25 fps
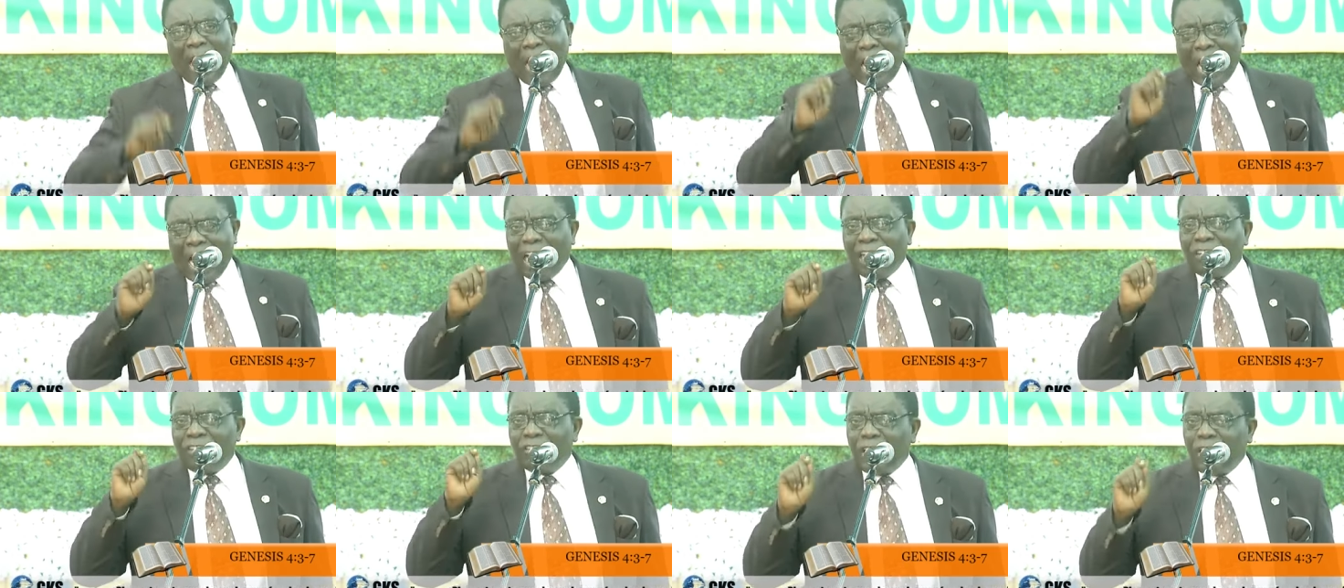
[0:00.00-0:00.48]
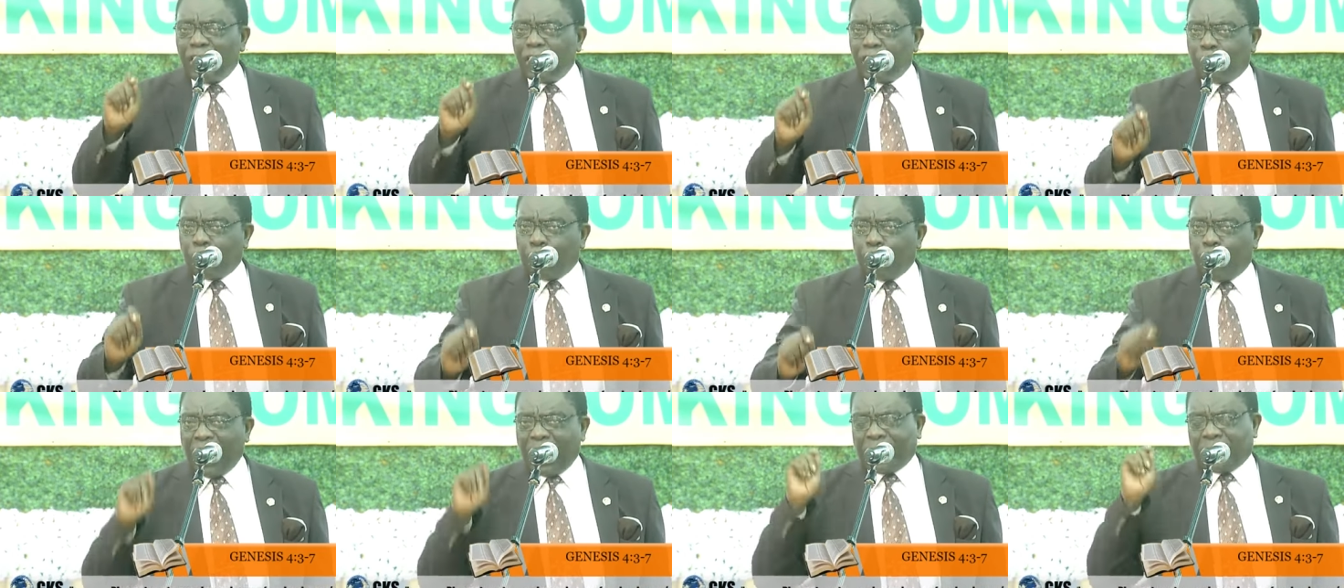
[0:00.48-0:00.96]
had
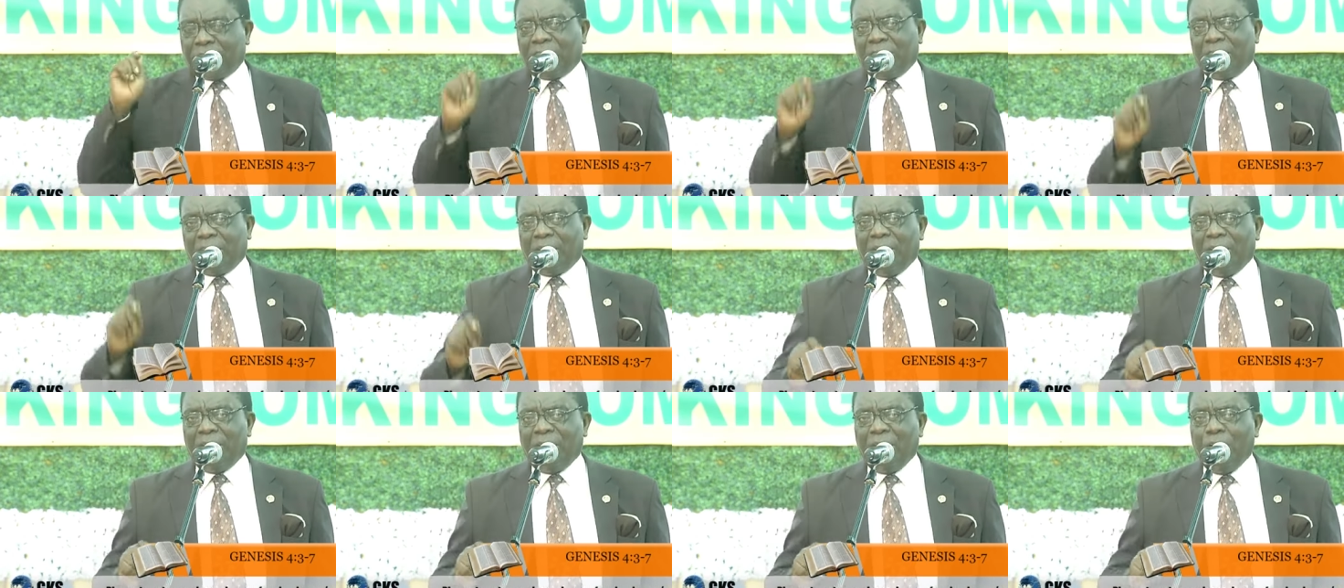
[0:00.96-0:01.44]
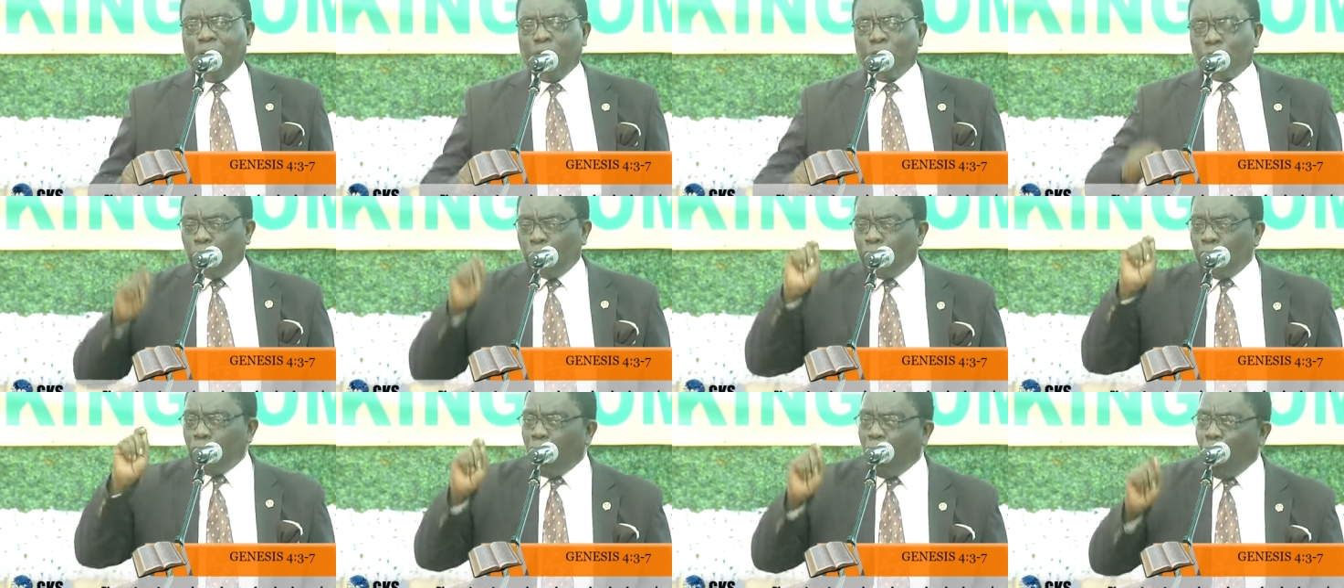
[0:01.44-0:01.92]
respect
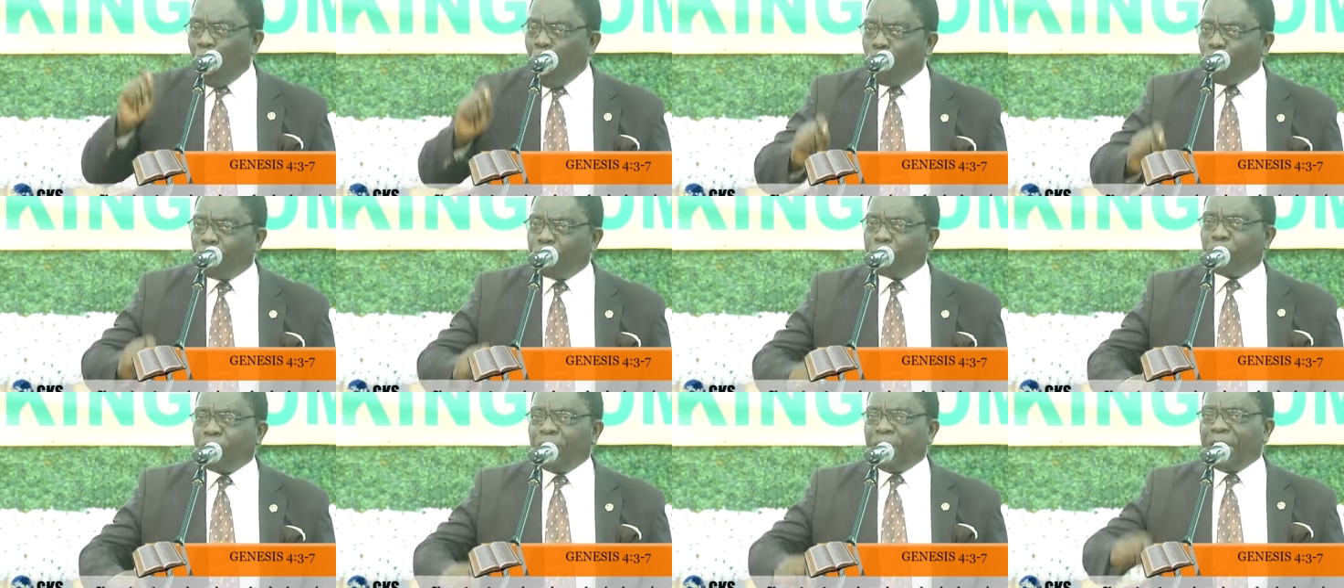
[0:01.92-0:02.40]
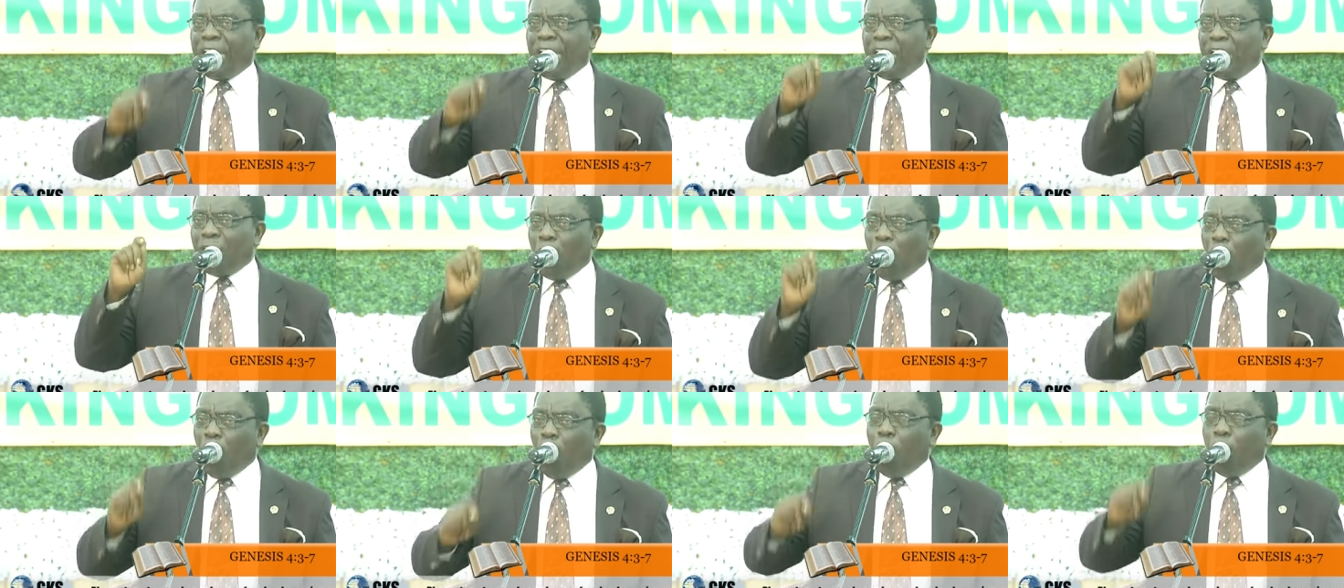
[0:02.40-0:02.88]
to the offering
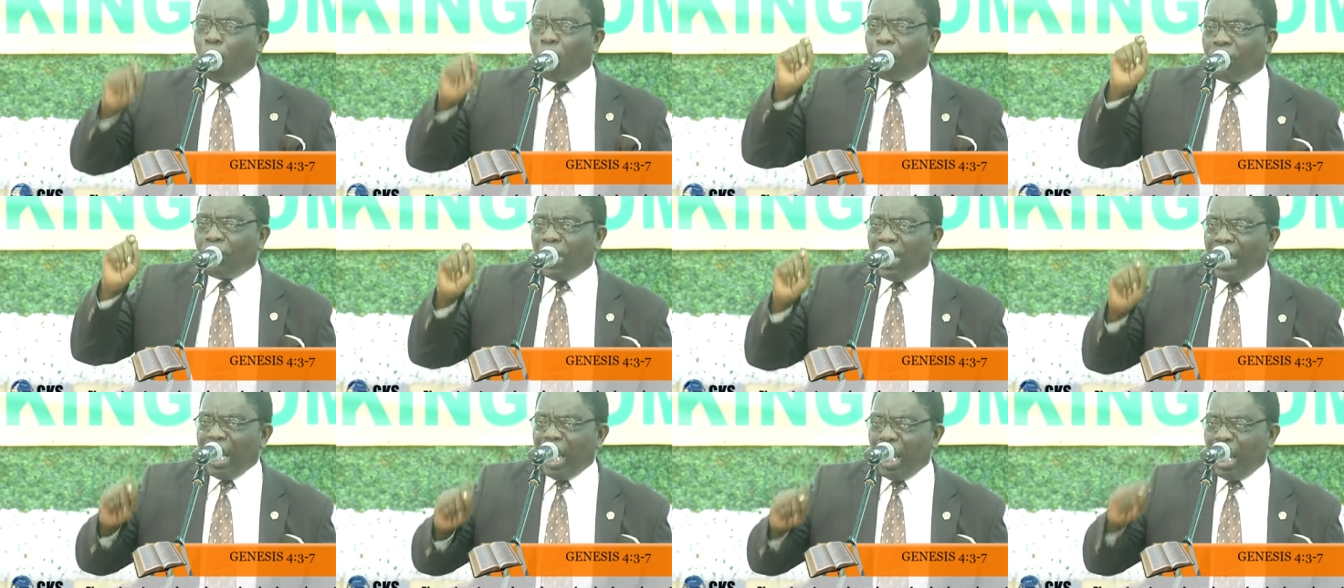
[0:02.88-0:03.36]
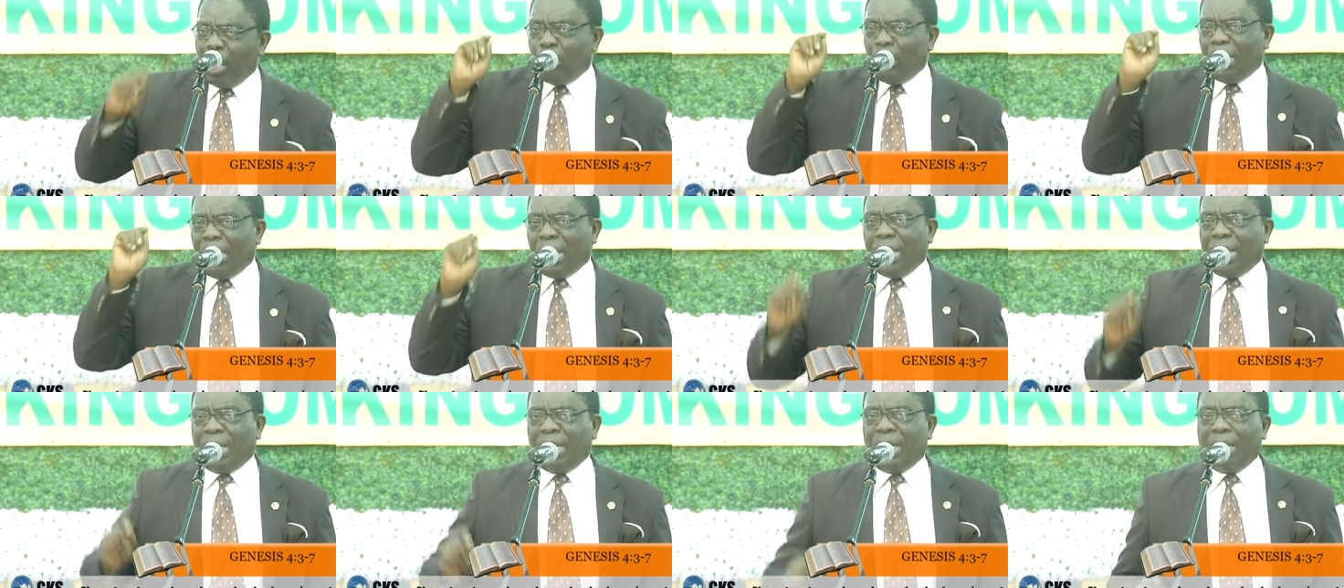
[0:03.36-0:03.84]
of
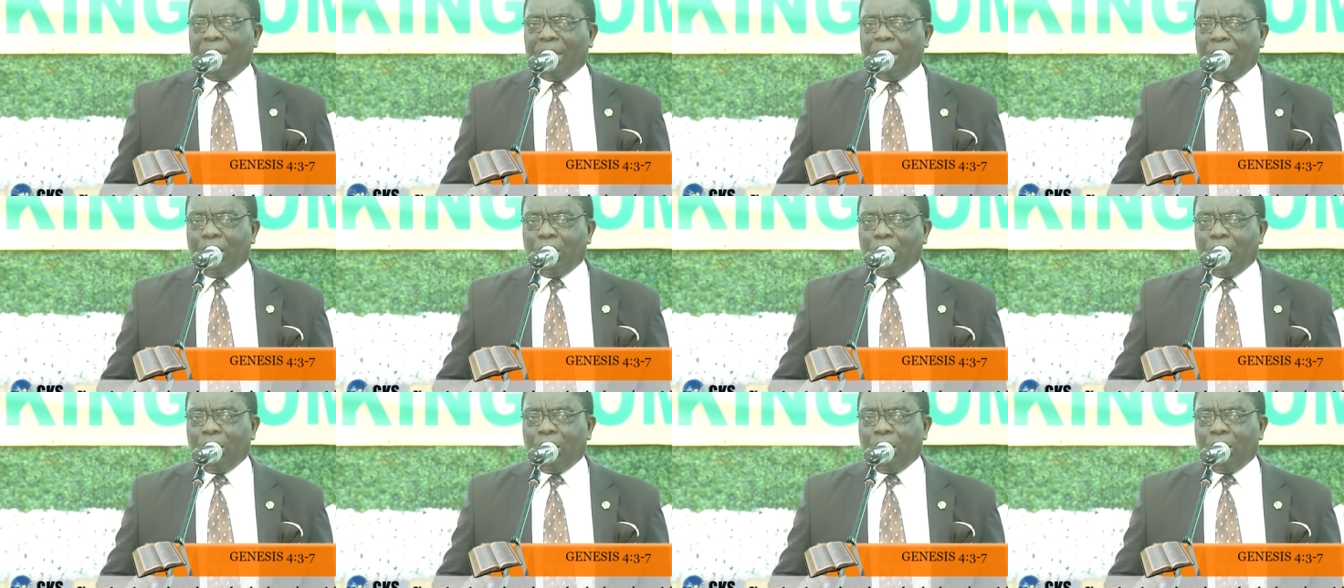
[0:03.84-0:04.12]
Abel.